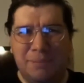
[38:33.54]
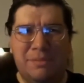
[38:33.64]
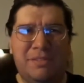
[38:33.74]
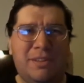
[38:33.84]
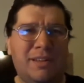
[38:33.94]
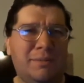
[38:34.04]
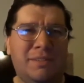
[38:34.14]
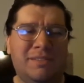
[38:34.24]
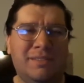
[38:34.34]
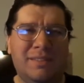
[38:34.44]
I know, I'm sorry,
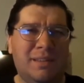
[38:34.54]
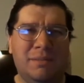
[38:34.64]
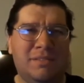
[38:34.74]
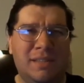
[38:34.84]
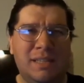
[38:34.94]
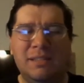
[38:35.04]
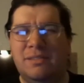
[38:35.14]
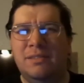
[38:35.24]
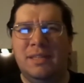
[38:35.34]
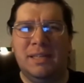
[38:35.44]
I'm just, I'm just
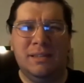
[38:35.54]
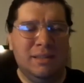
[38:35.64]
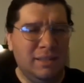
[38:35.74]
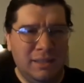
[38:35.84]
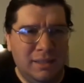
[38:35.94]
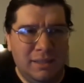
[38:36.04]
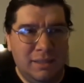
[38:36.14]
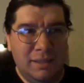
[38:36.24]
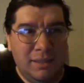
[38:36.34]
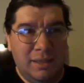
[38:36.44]
getting to that.
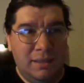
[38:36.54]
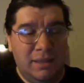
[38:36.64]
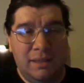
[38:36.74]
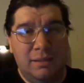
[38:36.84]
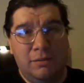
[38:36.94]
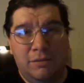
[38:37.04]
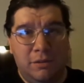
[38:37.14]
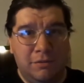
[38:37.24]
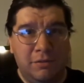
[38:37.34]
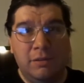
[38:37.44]
And then
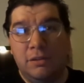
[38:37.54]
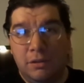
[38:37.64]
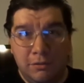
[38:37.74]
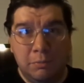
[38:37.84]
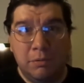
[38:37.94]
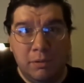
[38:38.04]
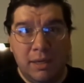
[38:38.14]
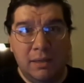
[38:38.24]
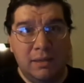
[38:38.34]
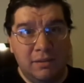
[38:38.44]
there's also a Ghost
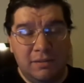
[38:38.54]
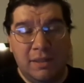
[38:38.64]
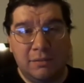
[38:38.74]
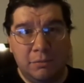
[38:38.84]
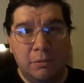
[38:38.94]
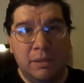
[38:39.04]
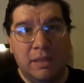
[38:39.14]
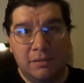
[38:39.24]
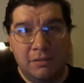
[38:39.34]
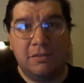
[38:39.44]
Parade, because that's where
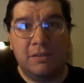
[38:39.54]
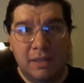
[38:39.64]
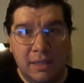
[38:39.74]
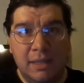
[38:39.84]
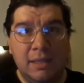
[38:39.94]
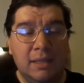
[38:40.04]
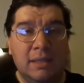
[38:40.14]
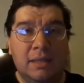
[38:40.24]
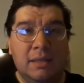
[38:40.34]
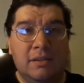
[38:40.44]
we got to see
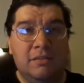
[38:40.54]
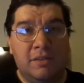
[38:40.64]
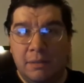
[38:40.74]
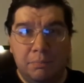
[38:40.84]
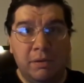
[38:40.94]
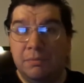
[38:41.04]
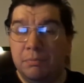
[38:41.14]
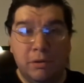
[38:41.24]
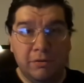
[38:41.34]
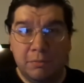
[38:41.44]
Stay
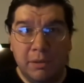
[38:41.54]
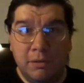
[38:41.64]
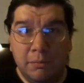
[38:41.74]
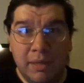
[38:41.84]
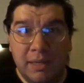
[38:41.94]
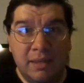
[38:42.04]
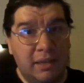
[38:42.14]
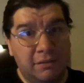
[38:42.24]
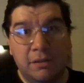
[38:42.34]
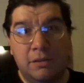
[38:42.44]
Puft Marshmallow Man
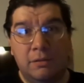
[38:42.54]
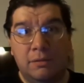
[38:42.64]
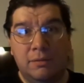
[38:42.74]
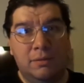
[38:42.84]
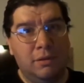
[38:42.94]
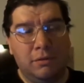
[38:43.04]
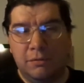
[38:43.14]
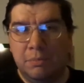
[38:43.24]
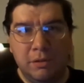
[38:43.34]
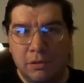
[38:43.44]
as a
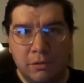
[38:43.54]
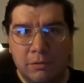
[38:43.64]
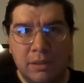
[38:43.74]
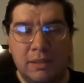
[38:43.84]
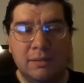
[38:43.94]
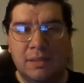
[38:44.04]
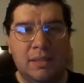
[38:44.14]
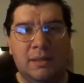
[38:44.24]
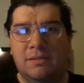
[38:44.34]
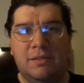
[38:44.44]
ghost balloon, and
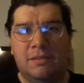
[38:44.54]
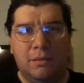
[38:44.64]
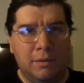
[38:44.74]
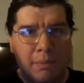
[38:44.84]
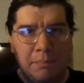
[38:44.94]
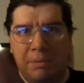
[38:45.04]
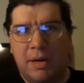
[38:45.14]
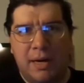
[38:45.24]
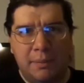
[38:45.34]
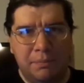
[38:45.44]
yes, it's already been
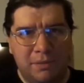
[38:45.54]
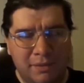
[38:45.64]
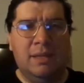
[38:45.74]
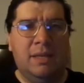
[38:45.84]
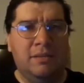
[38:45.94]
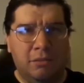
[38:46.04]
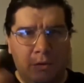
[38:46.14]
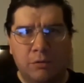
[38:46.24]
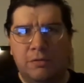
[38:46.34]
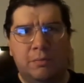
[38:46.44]
popped as
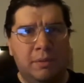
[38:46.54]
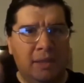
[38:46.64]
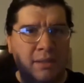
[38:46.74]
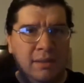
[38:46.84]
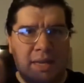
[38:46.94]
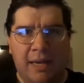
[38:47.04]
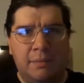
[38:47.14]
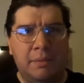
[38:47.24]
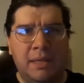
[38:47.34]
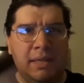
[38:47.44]
Holtzmann,
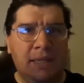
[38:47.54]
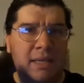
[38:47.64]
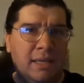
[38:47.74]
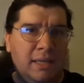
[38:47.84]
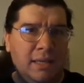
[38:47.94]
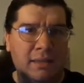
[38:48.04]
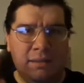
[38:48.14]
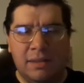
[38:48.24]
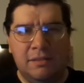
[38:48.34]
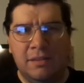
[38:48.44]
Abby,
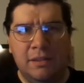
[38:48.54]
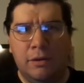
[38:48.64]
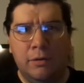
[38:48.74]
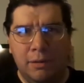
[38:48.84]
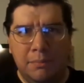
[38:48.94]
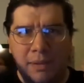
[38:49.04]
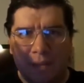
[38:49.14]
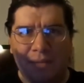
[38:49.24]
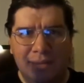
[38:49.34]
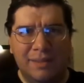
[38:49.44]
and Leslie have already
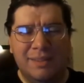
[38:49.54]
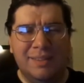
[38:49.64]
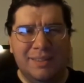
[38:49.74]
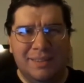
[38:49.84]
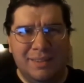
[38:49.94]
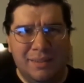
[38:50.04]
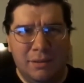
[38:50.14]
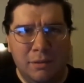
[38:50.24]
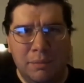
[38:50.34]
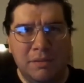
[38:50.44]
been
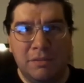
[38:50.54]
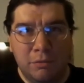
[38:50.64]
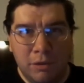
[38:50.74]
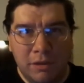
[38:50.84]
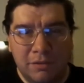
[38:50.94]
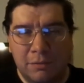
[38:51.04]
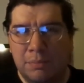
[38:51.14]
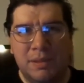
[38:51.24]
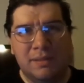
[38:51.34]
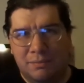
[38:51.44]
already been
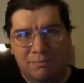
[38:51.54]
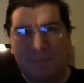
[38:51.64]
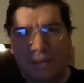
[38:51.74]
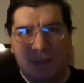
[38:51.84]
squashed, but